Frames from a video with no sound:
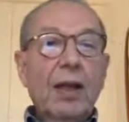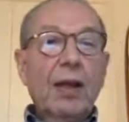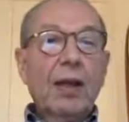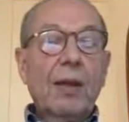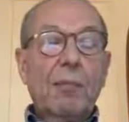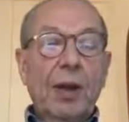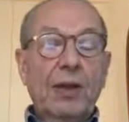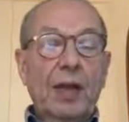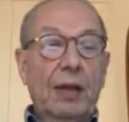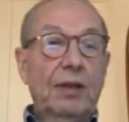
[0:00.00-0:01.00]

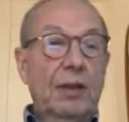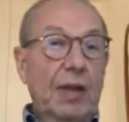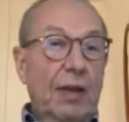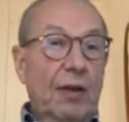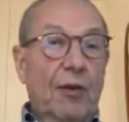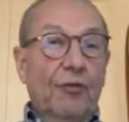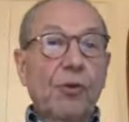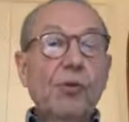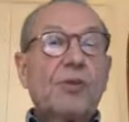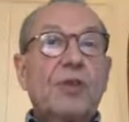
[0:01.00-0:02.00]
And they, of
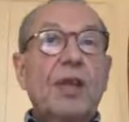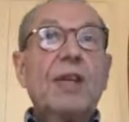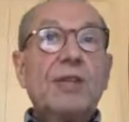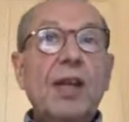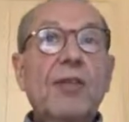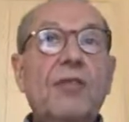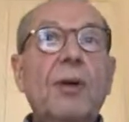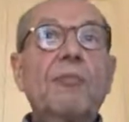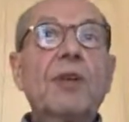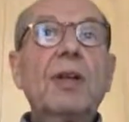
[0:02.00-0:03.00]
course, they say
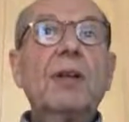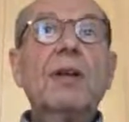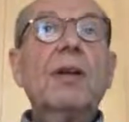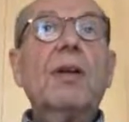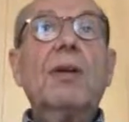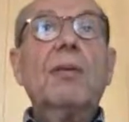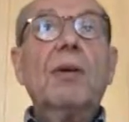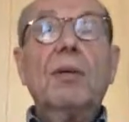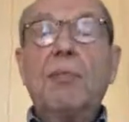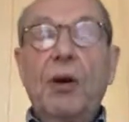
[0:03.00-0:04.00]
something
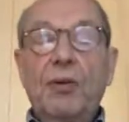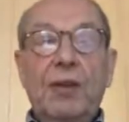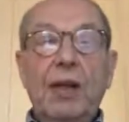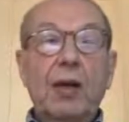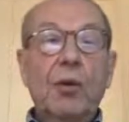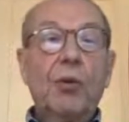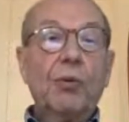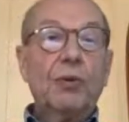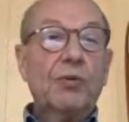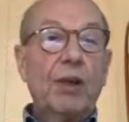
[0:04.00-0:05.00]
about their
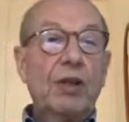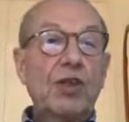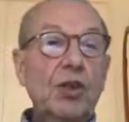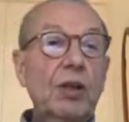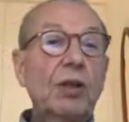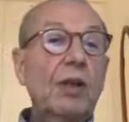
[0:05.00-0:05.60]
own tradition.